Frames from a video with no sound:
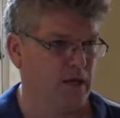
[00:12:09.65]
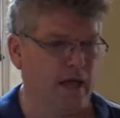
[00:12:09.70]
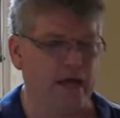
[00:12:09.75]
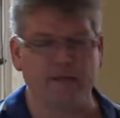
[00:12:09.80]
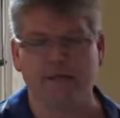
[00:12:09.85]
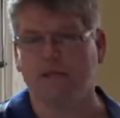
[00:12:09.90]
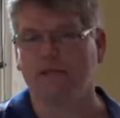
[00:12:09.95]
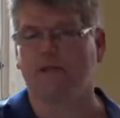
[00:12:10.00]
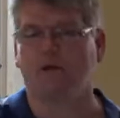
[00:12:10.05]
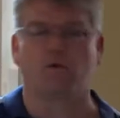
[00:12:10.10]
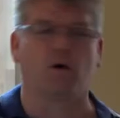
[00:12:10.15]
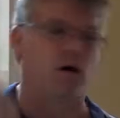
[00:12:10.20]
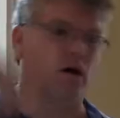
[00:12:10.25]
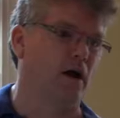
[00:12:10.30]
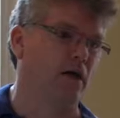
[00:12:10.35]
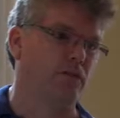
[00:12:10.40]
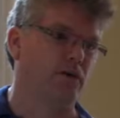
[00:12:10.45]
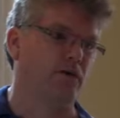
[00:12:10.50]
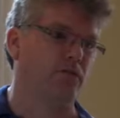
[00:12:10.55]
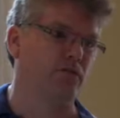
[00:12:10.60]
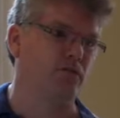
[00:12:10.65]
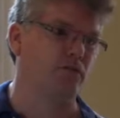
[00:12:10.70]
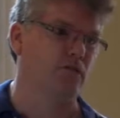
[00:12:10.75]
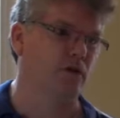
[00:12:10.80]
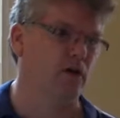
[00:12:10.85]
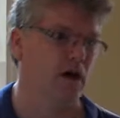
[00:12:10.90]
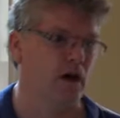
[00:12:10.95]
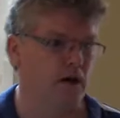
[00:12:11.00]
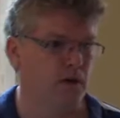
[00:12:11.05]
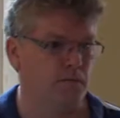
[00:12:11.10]
And then there were
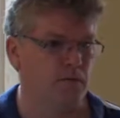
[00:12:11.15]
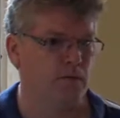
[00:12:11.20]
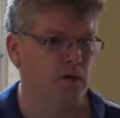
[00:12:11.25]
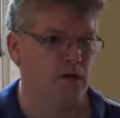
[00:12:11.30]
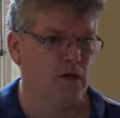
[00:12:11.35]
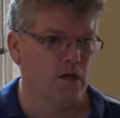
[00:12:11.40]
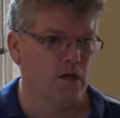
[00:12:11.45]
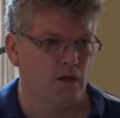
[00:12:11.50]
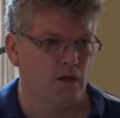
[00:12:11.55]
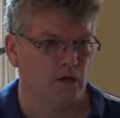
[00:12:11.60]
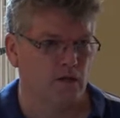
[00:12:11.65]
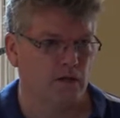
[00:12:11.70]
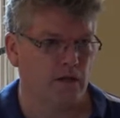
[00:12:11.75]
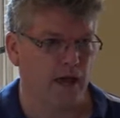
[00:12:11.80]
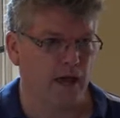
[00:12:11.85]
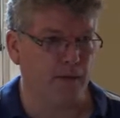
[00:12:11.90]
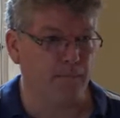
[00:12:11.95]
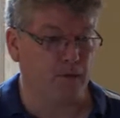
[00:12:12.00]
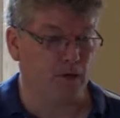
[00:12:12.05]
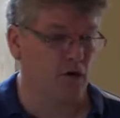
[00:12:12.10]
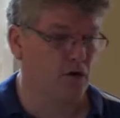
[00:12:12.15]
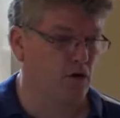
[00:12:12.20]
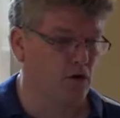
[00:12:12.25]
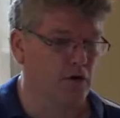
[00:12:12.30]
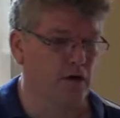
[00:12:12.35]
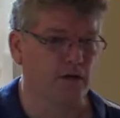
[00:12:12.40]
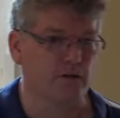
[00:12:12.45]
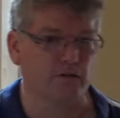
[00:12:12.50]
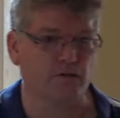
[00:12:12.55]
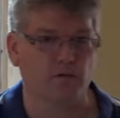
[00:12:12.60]
others, um, the
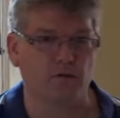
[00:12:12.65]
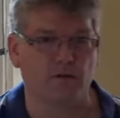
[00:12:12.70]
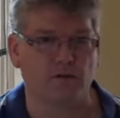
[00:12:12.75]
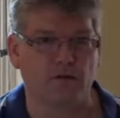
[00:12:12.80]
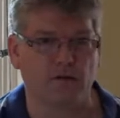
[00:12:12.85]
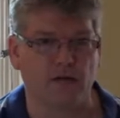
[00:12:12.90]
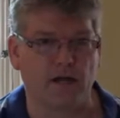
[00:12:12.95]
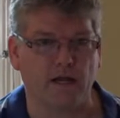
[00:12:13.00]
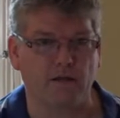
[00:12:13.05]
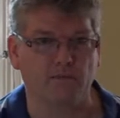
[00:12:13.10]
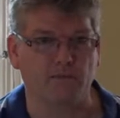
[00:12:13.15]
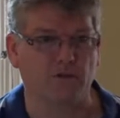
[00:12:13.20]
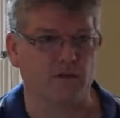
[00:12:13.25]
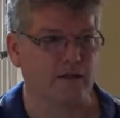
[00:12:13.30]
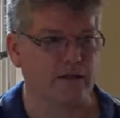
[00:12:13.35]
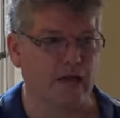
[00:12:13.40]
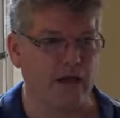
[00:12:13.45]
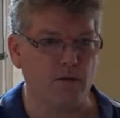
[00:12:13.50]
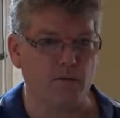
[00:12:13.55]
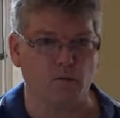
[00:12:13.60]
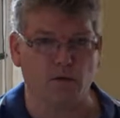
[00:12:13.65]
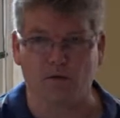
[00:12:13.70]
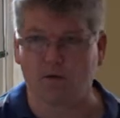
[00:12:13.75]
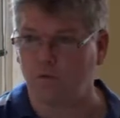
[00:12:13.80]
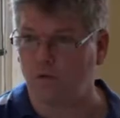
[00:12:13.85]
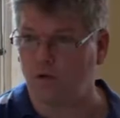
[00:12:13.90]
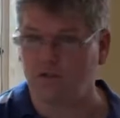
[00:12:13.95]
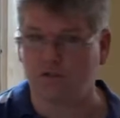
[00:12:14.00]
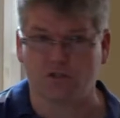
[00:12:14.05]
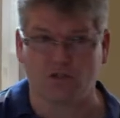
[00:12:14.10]
Epicureans were their names. They were
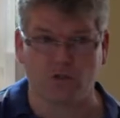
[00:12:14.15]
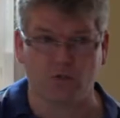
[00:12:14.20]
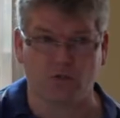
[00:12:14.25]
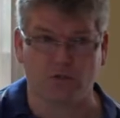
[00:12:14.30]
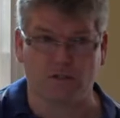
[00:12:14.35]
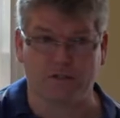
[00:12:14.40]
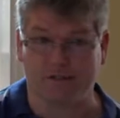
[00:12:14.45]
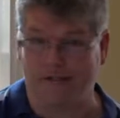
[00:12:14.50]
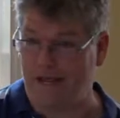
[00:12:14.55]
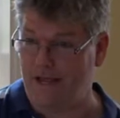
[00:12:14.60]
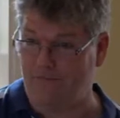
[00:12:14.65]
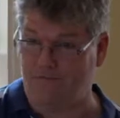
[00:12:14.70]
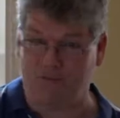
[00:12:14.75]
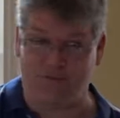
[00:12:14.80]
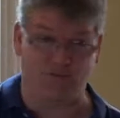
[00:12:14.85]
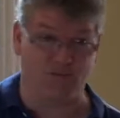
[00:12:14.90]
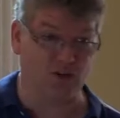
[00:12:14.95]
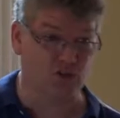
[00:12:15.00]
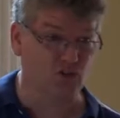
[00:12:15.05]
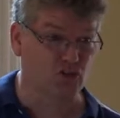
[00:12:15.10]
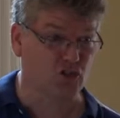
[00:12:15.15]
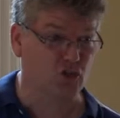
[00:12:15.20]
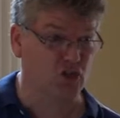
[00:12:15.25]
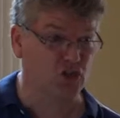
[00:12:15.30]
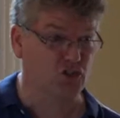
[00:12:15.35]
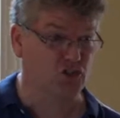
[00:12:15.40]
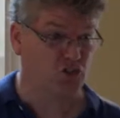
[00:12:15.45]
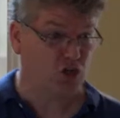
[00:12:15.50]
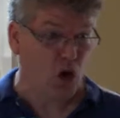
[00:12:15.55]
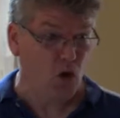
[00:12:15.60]
the ones who, would, if it feels
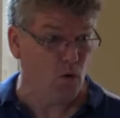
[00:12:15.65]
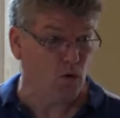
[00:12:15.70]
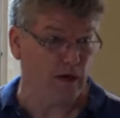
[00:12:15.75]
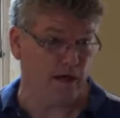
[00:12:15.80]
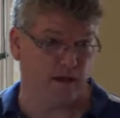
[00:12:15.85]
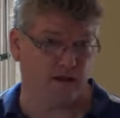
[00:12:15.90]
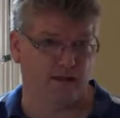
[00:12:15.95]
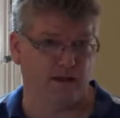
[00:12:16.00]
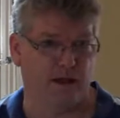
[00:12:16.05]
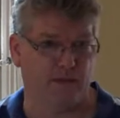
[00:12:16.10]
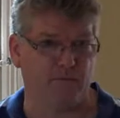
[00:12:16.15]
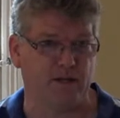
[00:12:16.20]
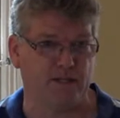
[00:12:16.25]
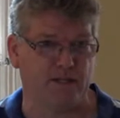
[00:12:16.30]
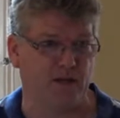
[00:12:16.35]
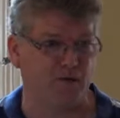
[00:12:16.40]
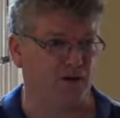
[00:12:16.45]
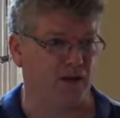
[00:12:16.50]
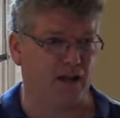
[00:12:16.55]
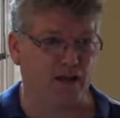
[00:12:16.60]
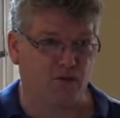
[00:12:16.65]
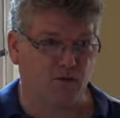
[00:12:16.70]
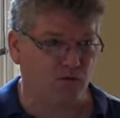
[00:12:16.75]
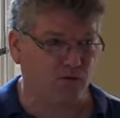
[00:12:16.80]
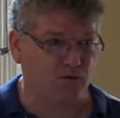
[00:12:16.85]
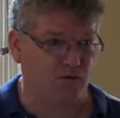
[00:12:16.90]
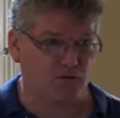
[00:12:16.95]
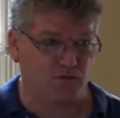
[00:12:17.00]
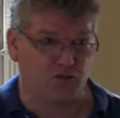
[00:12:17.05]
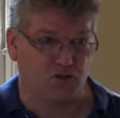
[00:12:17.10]
good, do it. I mean, they were like,
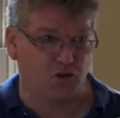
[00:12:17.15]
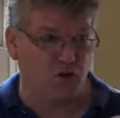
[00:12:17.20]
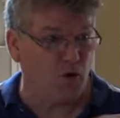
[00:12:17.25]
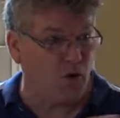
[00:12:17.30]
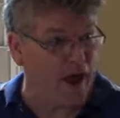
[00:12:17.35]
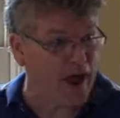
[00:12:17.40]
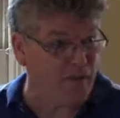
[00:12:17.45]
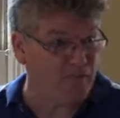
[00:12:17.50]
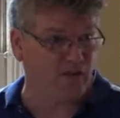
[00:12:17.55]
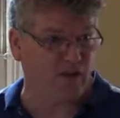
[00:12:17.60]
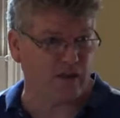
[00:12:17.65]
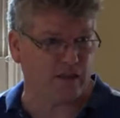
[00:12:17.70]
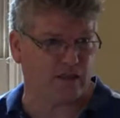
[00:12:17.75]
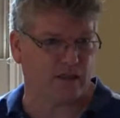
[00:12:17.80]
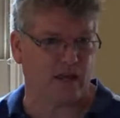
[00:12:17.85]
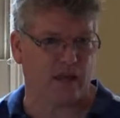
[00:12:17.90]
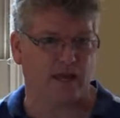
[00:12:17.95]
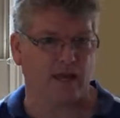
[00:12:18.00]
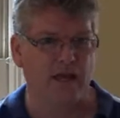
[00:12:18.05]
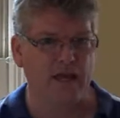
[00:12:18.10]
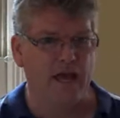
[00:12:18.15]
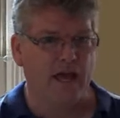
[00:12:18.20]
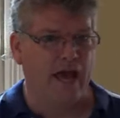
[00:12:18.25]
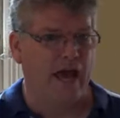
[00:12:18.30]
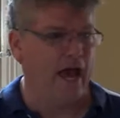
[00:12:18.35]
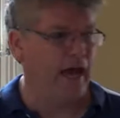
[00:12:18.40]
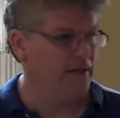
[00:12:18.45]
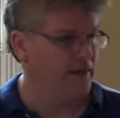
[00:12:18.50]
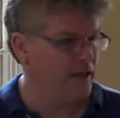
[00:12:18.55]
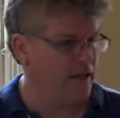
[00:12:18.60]
do everything.
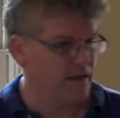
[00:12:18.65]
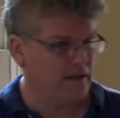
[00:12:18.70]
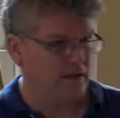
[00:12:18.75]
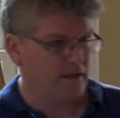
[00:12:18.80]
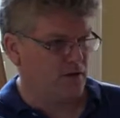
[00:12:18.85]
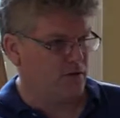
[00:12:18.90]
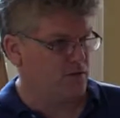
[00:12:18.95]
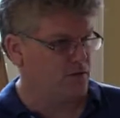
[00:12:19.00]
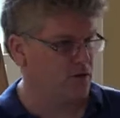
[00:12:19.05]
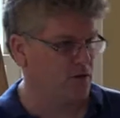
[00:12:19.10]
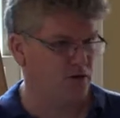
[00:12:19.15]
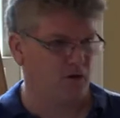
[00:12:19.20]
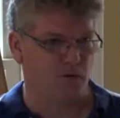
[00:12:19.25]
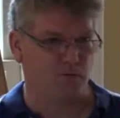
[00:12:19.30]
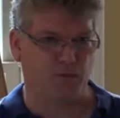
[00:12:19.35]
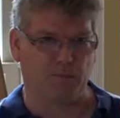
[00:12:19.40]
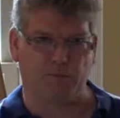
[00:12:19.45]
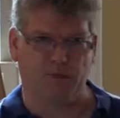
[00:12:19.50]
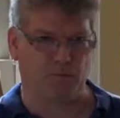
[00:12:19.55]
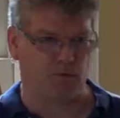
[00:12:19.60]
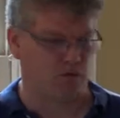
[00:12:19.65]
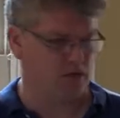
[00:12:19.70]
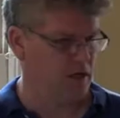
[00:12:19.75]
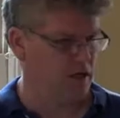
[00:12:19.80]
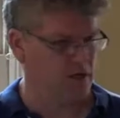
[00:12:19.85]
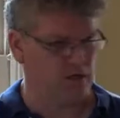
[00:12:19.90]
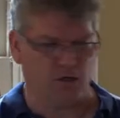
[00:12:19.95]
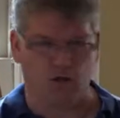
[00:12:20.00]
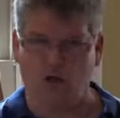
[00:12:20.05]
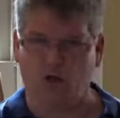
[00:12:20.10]
And then there was a group of people
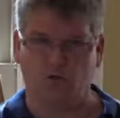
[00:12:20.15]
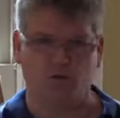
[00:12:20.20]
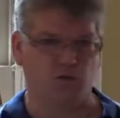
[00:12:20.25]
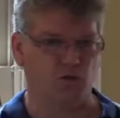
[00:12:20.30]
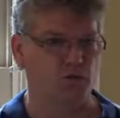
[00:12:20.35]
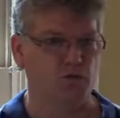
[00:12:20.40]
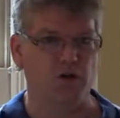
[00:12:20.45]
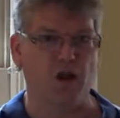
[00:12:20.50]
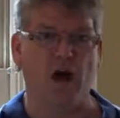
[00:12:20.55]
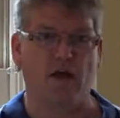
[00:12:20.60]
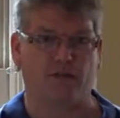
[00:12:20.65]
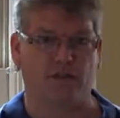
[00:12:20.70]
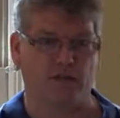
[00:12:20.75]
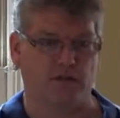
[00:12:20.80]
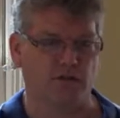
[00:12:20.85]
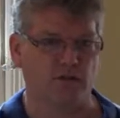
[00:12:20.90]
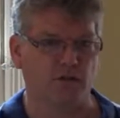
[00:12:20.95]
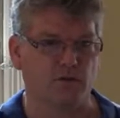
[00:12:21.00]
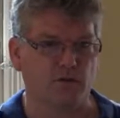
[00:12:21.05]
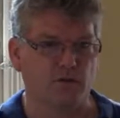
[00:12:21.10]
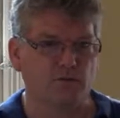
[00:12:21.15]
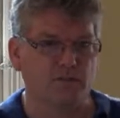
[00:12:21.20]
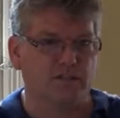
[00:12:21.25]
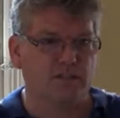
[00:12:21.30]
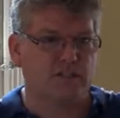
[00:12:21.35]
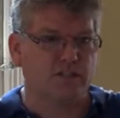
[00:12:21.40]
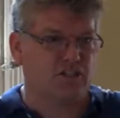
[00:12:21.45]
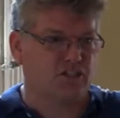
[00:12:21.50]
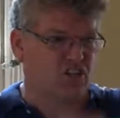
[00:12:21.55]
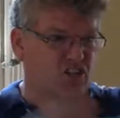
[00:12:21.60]
saying, no, do nothing. So there was
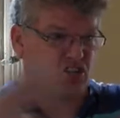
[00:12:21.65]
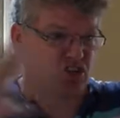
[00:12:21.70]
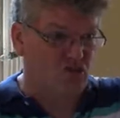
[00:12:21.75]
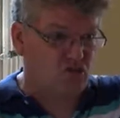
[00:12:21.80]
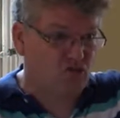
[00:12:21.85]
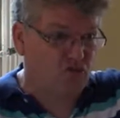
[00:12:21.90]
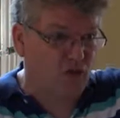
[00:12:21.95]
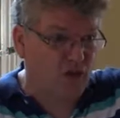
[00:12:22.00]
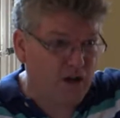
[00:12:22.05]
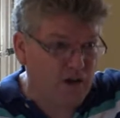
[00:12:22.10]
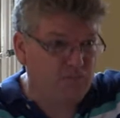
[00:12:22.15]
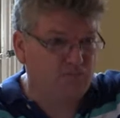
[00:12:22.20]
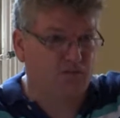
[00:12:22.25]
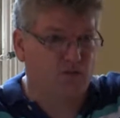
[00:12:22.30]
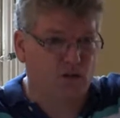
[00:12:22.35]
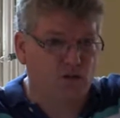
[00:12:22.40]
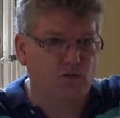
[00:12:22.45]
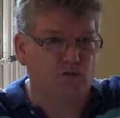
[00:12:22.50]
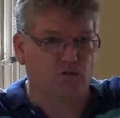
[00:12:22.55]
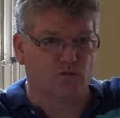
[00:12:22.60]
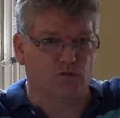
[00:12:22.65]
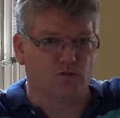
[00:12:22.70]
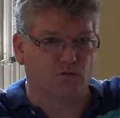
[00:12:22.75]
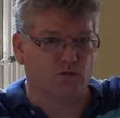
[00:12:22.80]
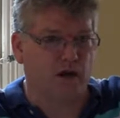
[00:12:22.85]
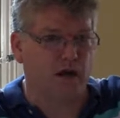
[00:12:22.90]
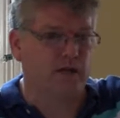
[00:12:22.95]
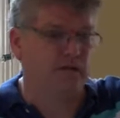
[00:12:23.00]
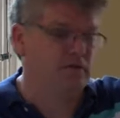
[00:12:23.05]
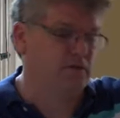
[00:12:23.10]
these extreme views,
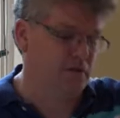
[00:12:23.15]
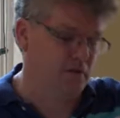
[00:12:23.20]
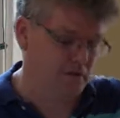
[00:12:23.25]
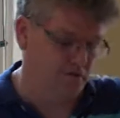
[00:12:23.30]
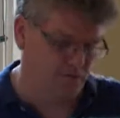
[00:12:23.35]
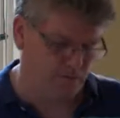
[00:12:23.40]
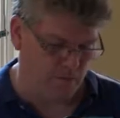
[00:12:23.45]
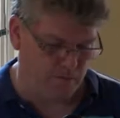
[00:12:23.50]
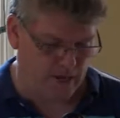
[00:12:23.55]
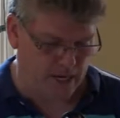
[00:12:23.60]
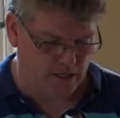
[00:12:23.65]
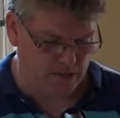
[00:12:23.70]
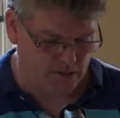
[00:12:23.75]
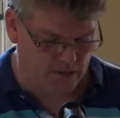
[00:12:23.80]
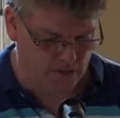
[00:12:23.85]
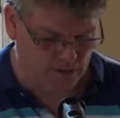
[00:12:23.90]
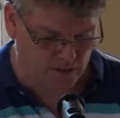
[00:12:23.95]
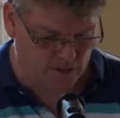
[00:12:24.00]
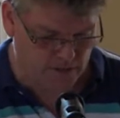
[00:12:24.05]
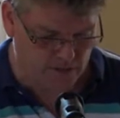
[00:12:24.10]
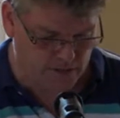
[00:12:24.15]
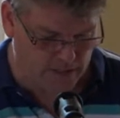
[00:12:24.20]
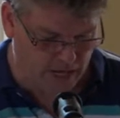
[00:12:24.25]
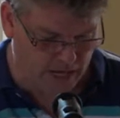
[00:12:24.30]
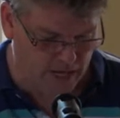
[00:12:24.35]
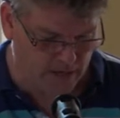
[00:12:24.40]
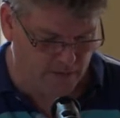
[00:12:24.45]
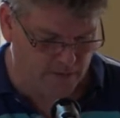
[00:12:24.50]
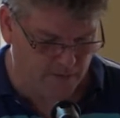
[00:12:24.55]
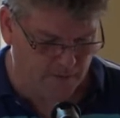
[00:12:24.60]
right? They remain to this
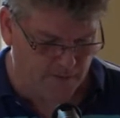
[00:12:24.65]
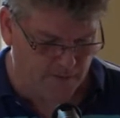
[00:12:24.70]
day.